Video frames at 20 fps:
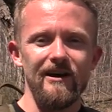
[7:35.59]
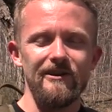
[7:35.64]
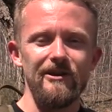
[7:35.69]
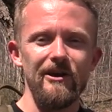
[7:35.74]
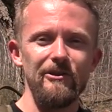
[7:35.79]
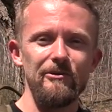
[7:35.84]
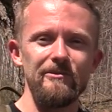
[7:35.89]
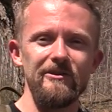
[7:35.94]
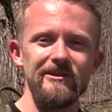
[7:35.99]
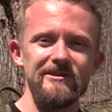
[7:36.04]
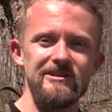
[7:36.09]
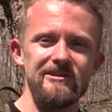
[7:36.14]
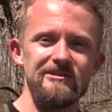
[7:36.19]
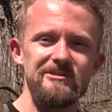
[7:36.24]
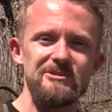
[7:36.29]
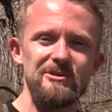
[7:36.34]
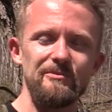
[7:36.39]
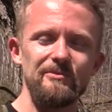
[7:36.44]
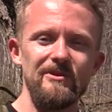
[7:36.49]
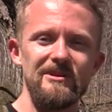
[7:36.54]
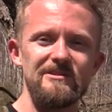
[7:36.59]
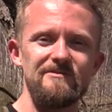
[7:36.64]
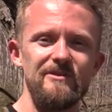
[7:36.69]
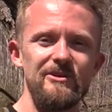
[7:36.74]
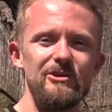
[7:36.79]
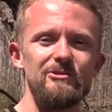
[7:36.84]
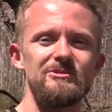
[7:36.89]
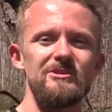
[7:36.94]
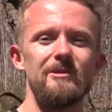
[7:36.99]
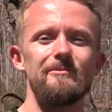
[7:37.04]
Another military surplus
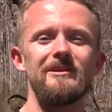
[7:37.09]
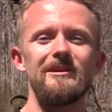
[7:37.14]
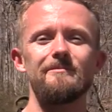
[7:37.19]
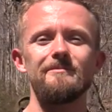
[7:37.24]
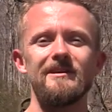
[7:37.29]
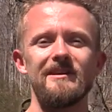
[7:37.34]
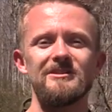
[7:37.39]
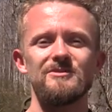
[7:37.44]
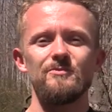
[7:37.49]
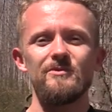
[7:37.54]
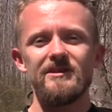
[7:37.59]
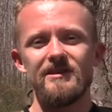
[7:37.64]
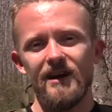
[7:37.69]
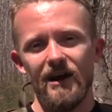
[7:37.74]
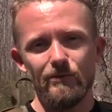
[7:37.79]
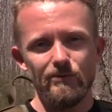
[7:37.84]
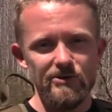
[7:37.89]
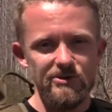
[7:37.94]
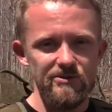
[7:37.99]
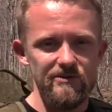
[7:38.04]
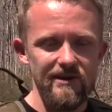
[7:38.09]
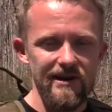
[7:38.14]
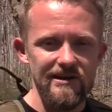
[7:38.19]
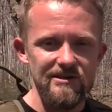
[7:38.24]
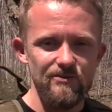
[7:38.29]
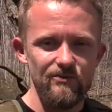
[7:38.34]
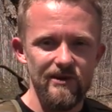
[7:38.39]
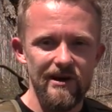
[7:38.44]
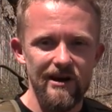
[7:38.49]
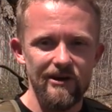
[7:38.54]
video is coming up next week. I will see you
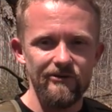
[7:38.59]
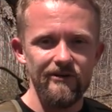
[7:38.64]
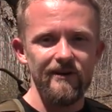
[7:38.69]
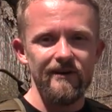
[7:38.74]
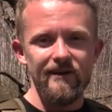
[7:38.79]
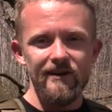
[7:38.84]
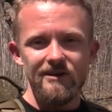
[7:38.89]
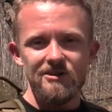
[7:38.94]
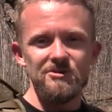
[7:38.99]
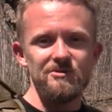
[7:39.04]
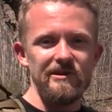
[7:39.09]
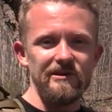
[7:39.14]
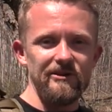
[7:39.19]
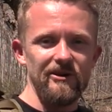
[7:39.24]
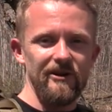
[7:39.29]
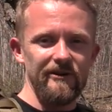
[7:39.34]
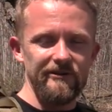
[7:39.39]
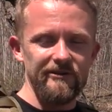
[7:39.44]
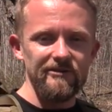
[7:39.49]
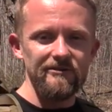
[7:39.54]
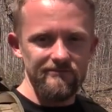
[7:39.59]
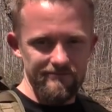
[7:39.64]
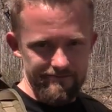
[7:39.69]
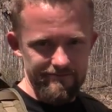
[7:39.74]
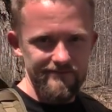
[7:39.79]
guys around. Strength and honor.